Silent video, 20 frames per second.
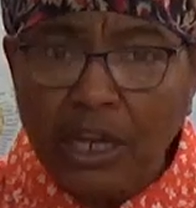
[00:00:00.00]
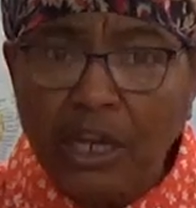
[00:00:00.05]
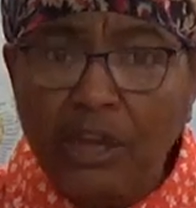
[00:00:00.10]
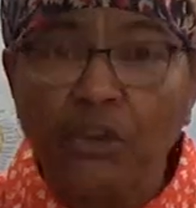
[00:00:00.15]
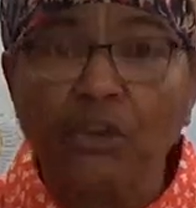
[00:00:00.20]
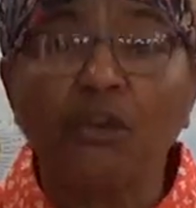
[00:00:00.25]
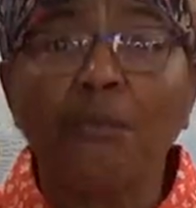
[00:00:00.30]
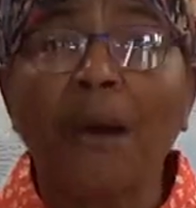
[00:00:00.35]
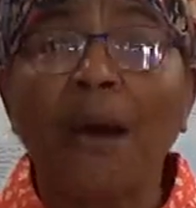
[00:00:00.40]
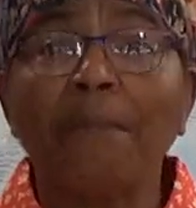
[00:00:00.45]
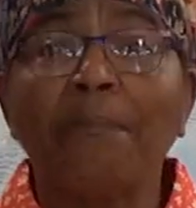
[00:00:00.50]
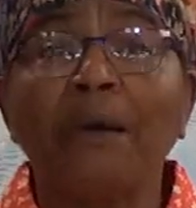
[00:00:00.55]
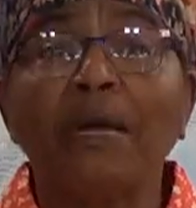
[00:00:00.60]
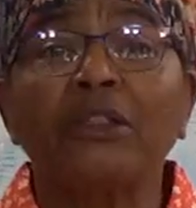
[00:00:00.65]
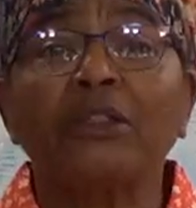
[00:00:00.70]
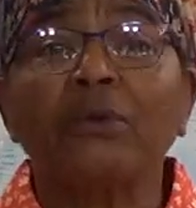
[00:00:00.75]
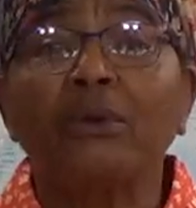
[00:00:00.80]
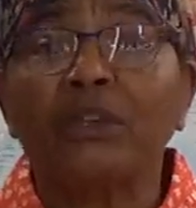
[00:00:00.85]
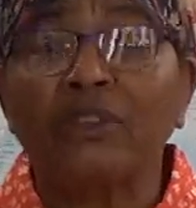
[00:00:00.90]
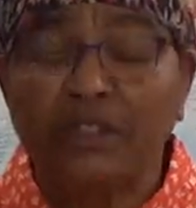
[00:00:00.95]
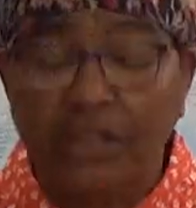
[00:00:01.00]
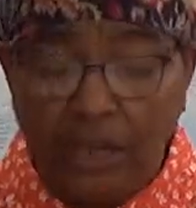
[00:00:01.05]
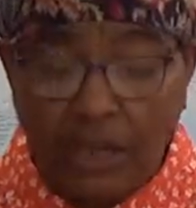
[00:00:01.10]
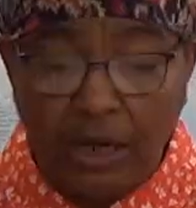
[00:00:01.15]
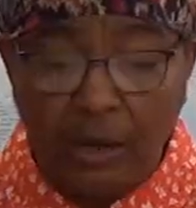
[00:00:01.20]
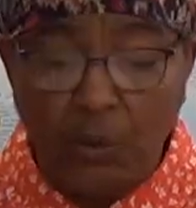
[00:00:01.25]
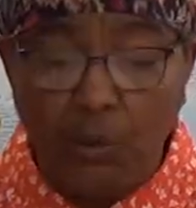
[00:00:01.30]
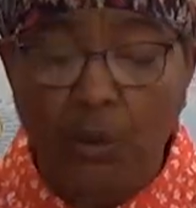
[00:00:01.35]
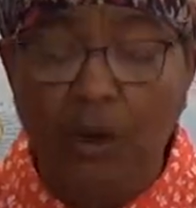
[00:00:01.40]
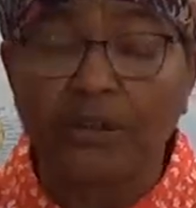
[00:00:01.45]
You know, my mother was
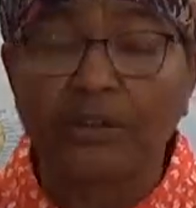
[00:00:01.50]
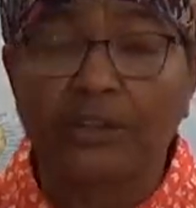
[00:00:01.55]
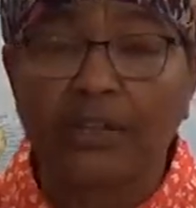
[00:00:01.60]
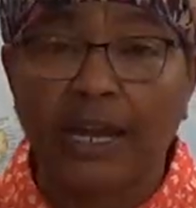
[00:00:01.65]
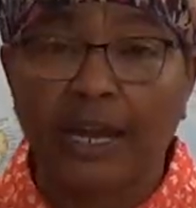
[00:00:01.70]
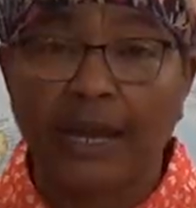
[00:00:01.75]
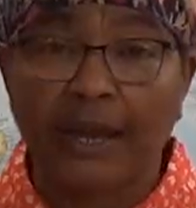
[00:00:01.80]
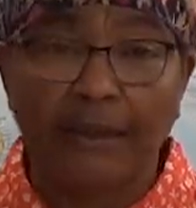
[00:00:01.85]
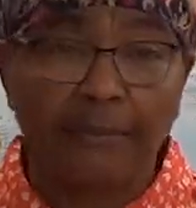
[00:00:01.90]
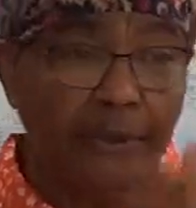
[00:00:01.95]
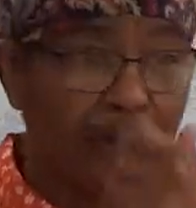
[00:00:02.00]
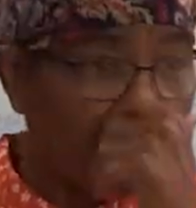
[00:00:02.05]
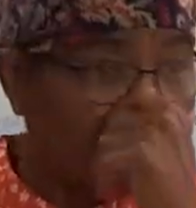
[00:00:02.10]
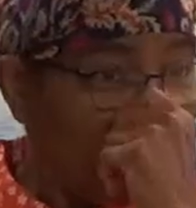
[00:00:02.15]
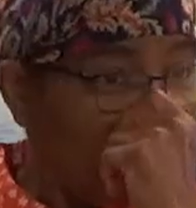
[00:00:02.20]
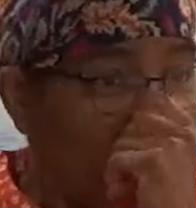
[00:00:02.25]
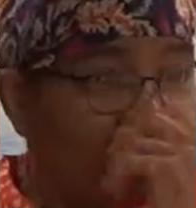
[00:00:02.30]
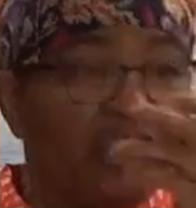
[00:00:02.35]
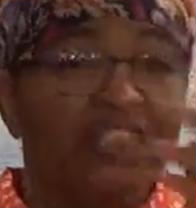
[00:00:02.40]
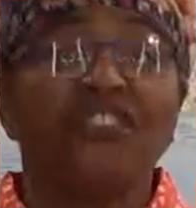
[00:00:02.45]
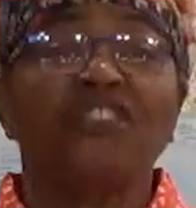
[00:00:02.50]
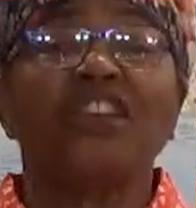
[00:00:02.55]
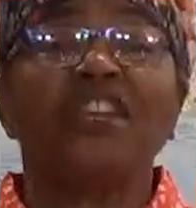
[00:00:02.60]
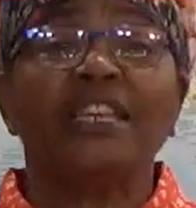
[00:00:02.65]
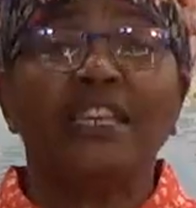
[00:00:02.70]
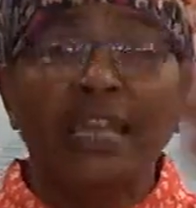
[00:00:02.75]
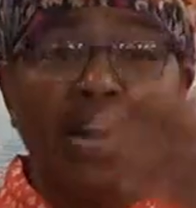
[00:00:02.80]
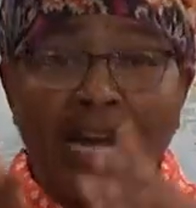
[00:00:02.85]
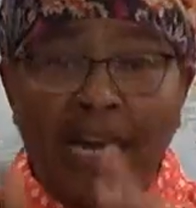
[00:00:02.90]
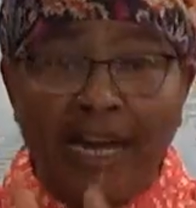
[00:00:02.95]
here at one time, and
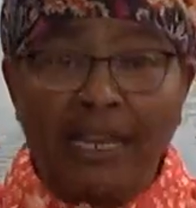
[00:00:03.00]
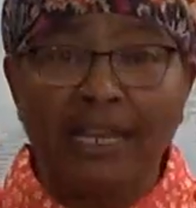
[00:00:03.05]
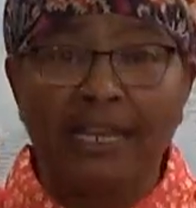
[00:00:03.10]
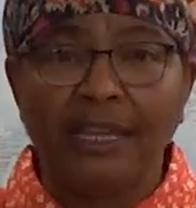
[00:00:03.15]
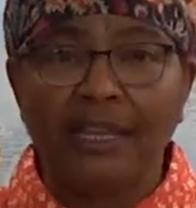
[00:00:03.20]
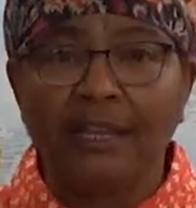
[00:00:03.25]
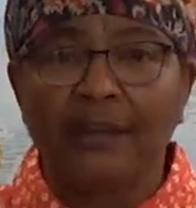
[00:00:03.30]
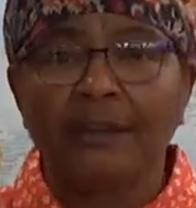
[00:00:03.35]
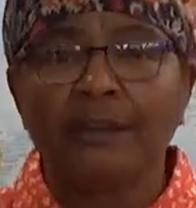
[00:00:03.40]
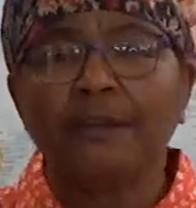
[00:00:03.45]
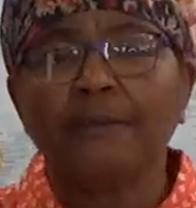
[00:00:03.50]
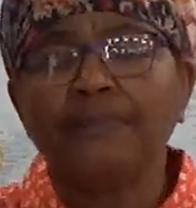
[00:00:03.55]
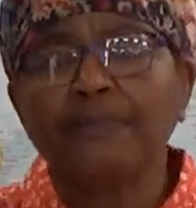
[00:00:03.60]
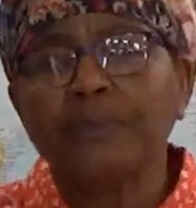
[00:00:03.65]
she died here.